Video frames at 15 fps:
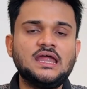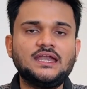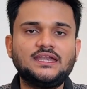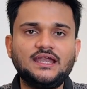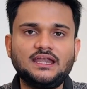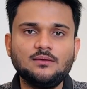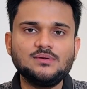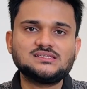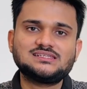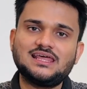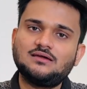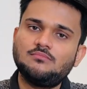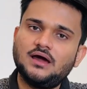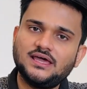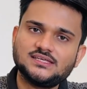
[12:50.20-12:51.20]
database
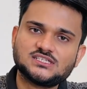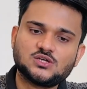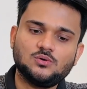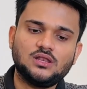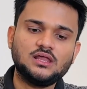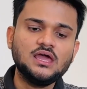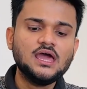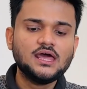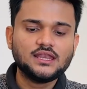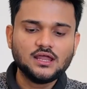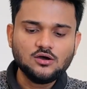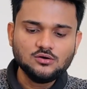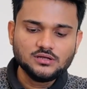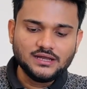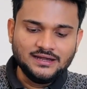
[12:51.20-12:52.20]
like MySQL.
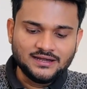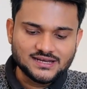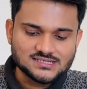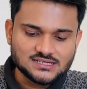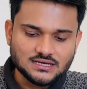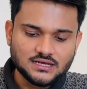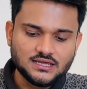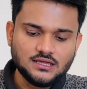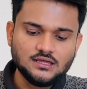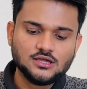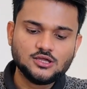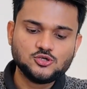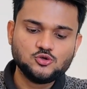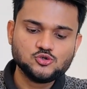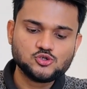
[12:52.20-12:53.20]
Now,
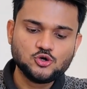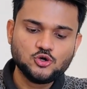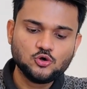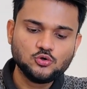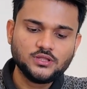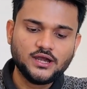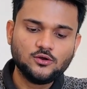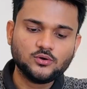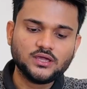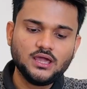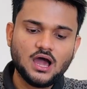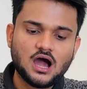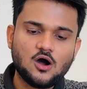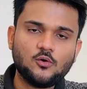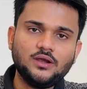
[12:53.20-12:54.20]
interestingly, you should know that, okay,
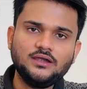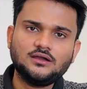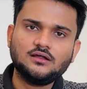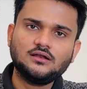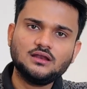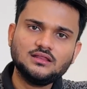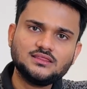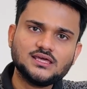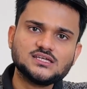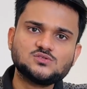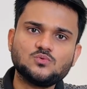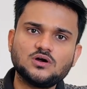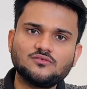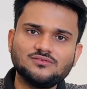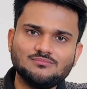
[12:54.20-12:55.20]
how internally things
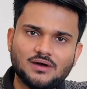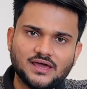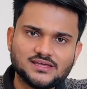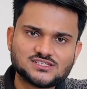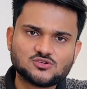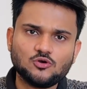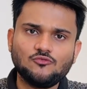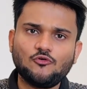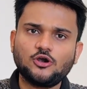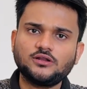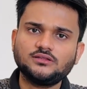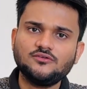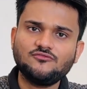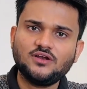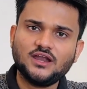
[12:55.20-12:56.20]
work with MySQL, what
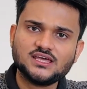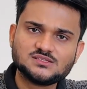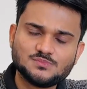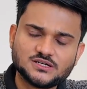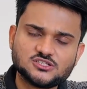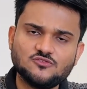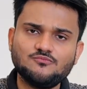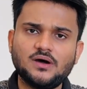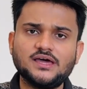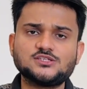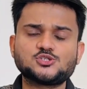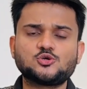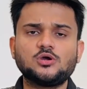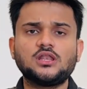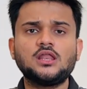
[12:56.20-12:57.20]
are different aspects of
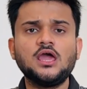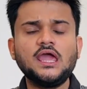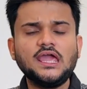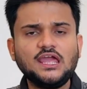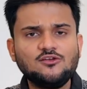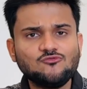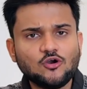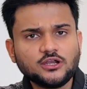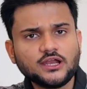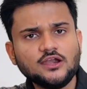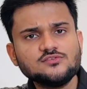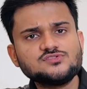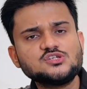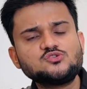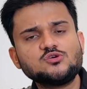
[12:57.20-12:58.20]
MySQL, in what kind
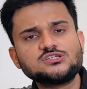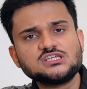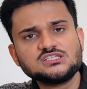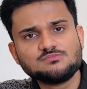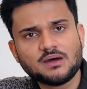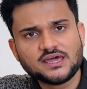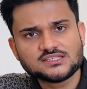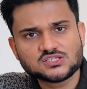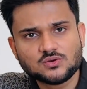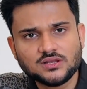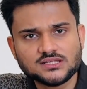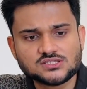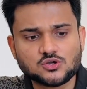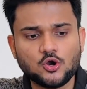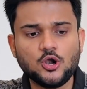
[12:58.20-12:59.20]
of situations MySQL
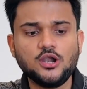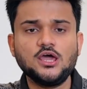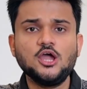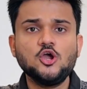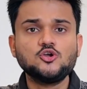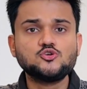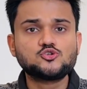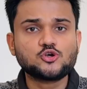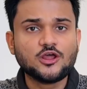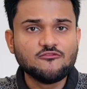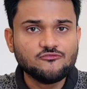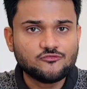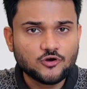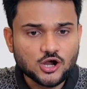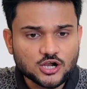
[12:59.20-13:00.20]
is good. You should
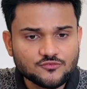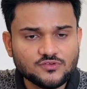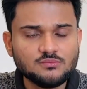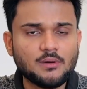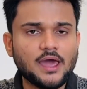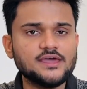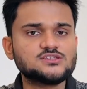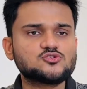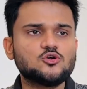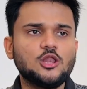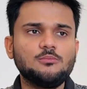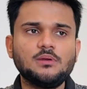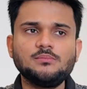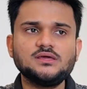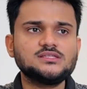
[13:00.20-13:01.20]
have worked with MySQL
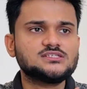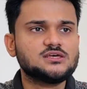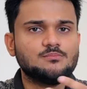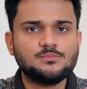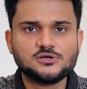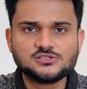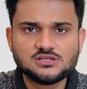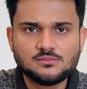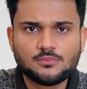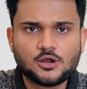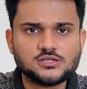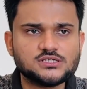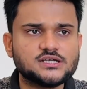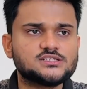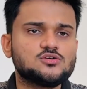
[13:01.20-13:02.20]
maybe in some personal
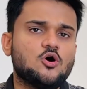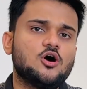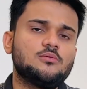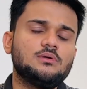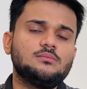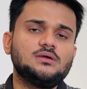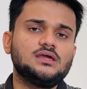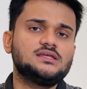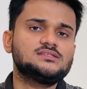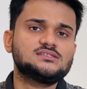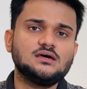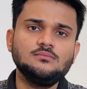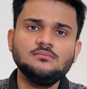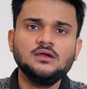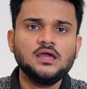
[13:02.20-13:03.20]
projects or maybe in
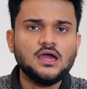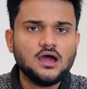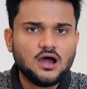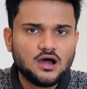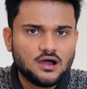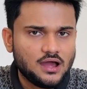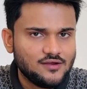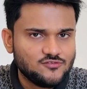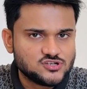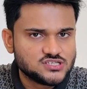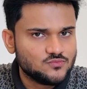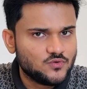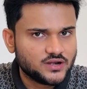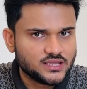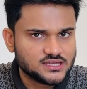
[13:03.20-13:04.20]
some, I would say,
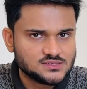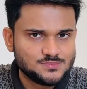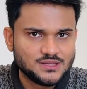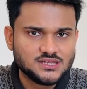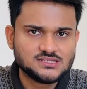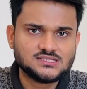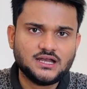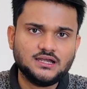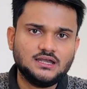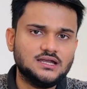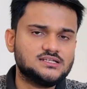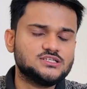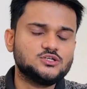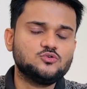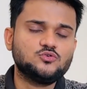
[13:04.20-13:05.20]
work experience, that
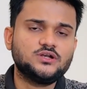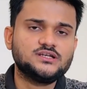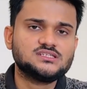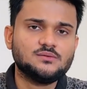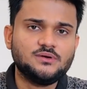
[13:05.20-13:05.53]
let's say you did some